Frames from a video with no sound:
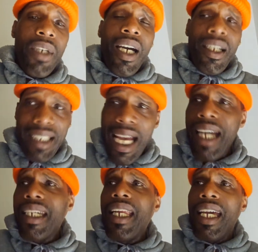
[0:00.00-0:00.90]

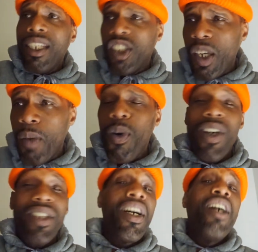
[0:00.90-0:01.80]
Italian and in some
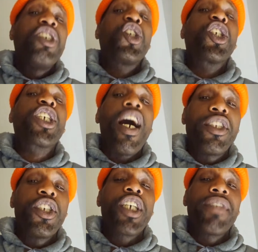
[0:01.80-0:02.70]
parts,
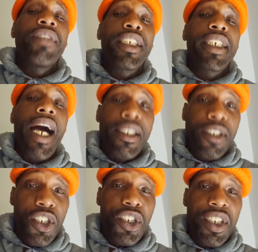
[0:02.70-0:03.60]
Scottish of the Scots.